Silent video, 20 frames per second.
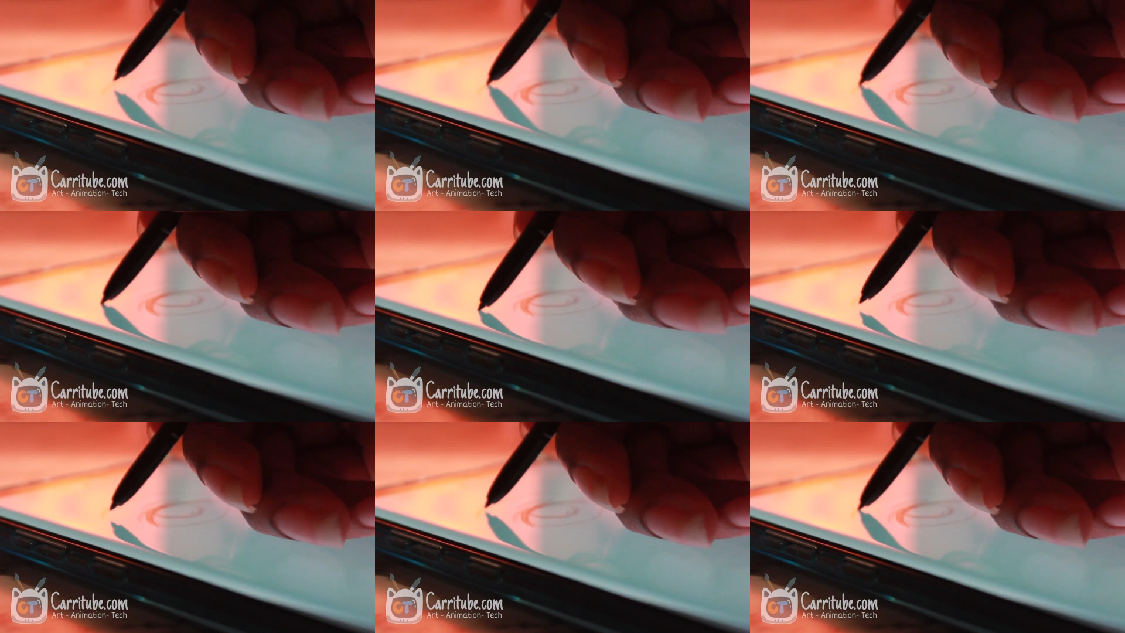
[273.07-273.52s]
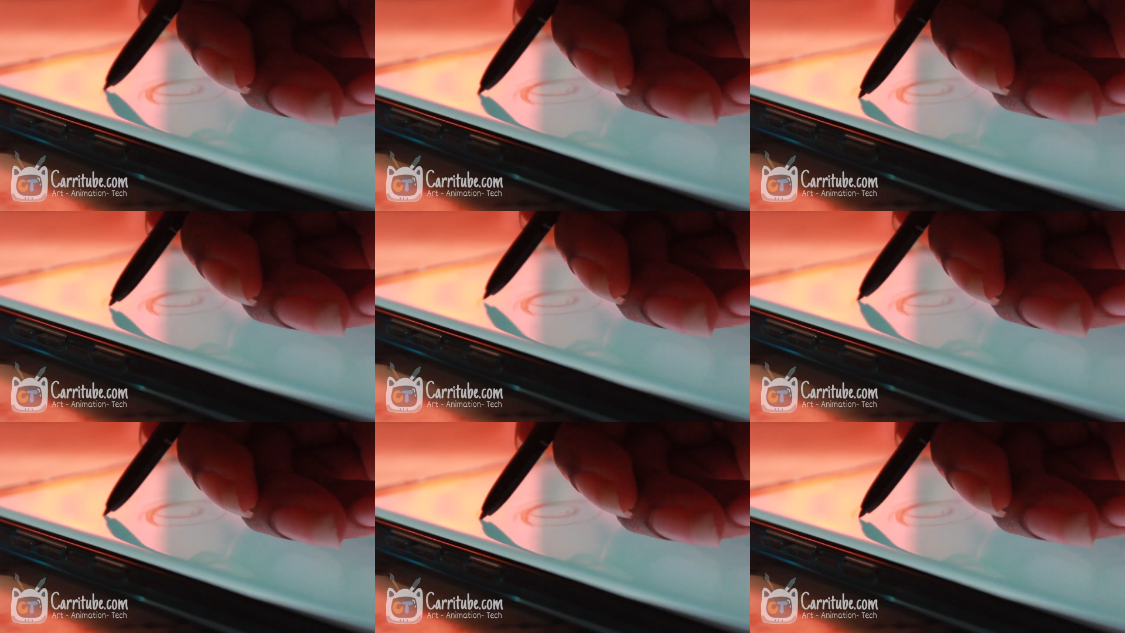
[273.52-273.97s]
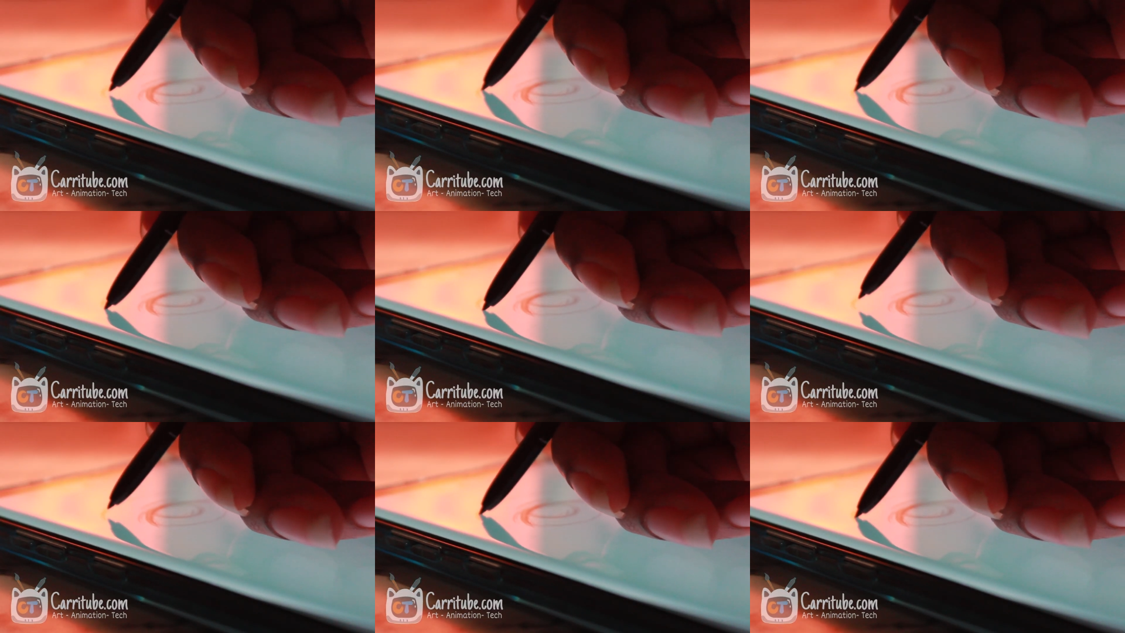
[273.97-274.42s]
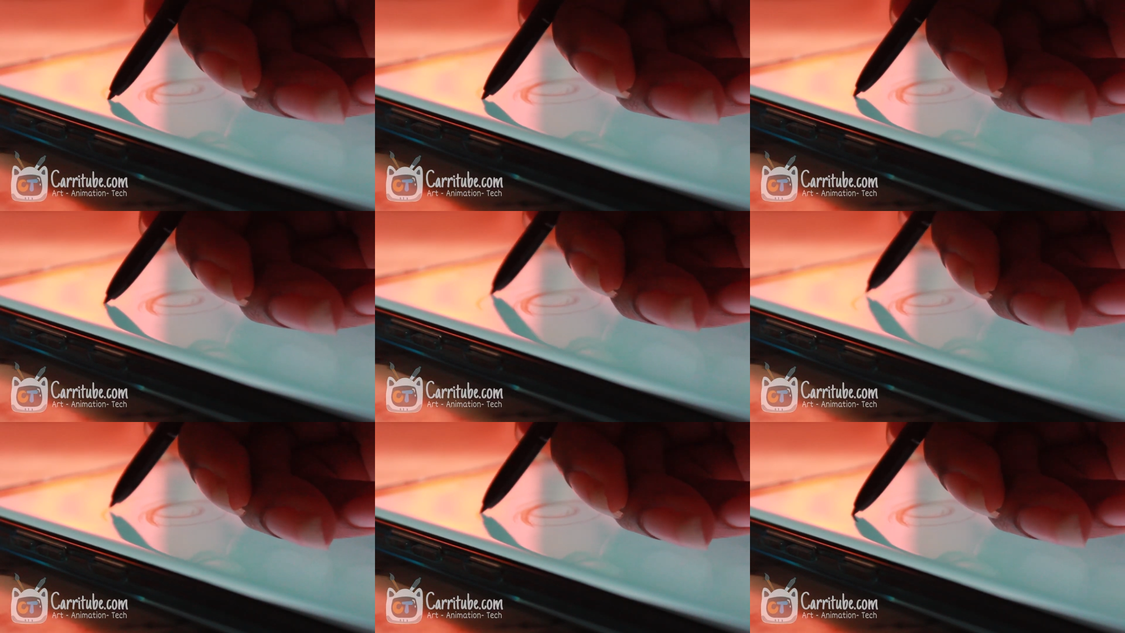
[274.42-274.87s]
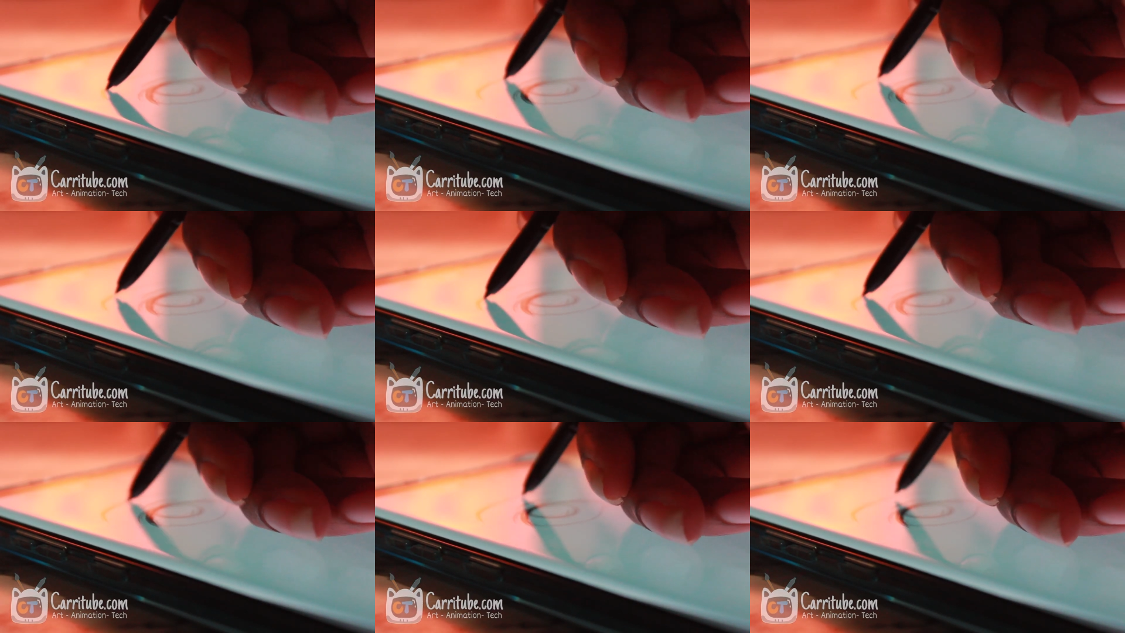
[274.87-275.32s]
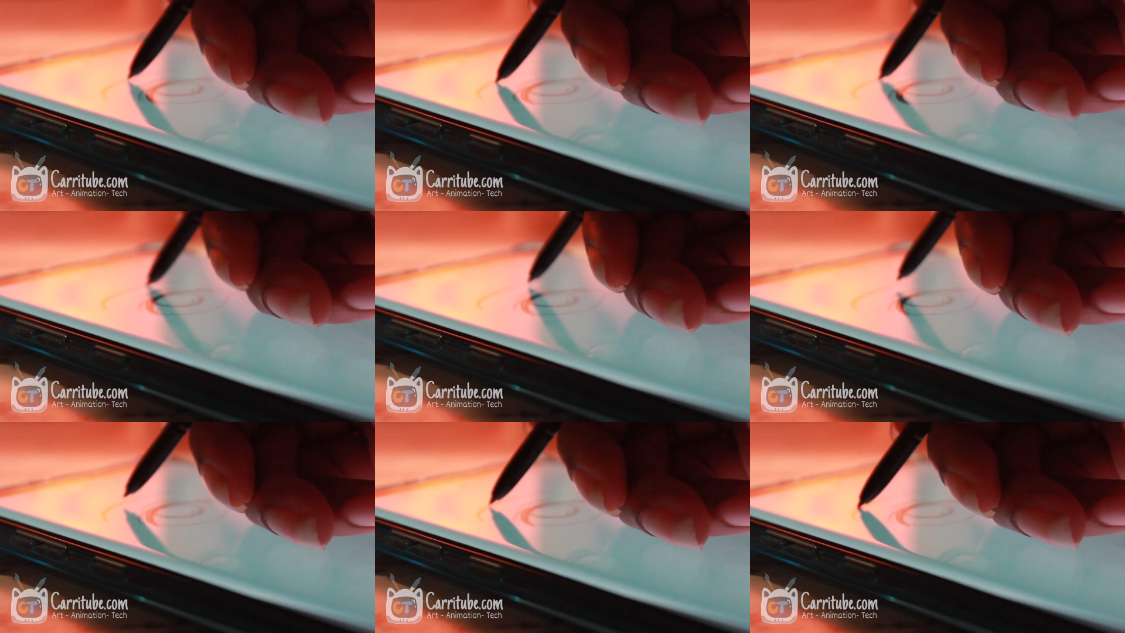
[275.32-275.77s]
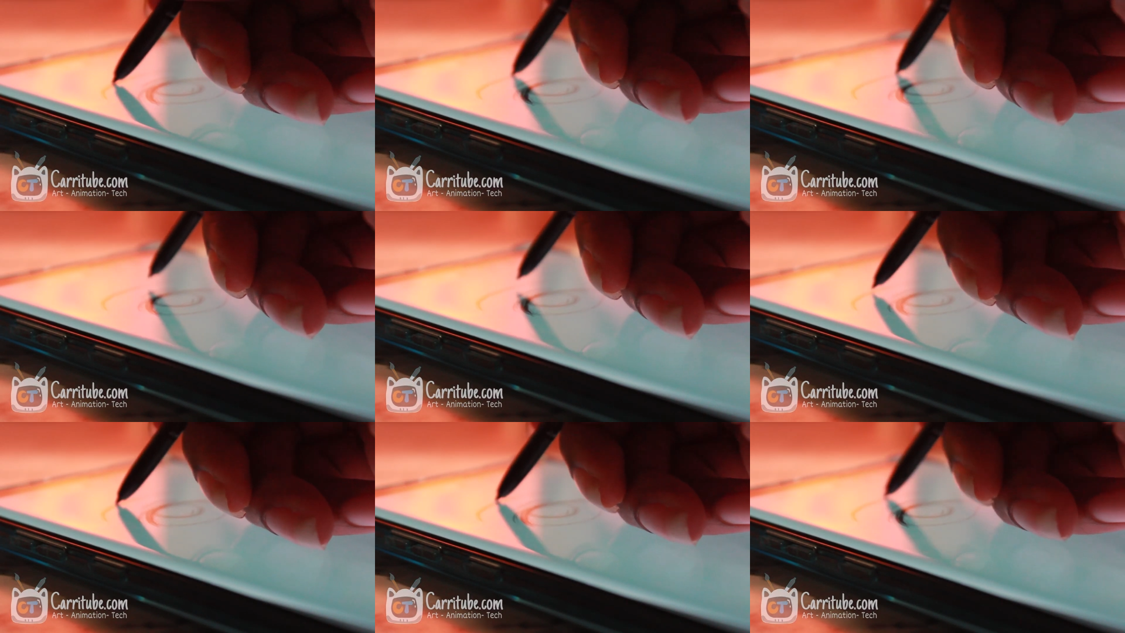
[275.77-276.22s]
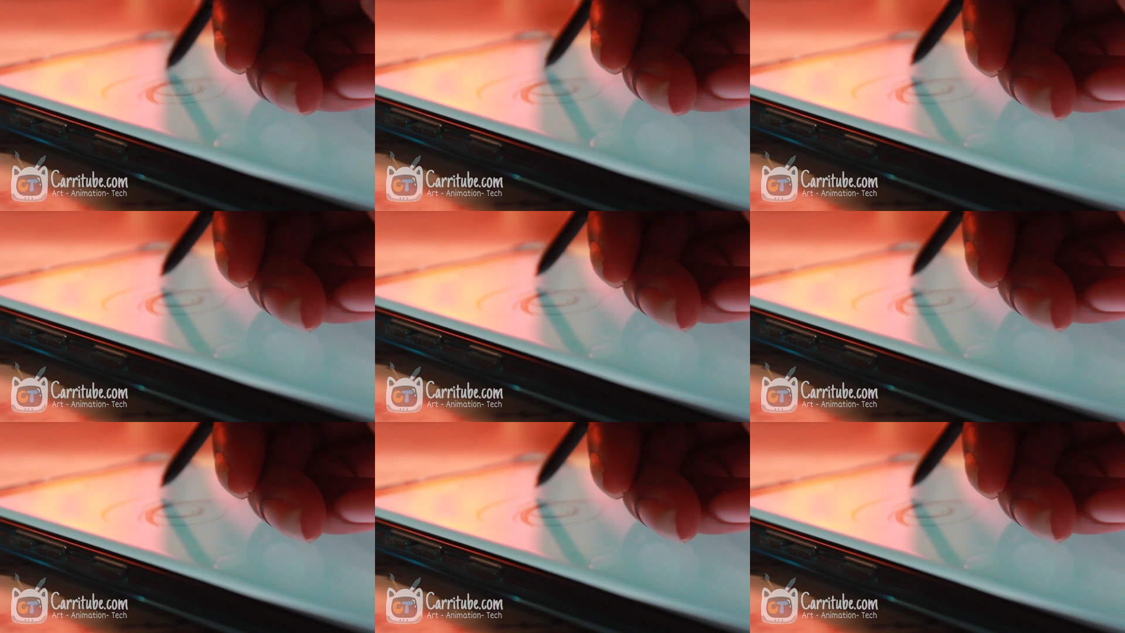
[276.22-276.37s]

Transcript: (no speaker visible)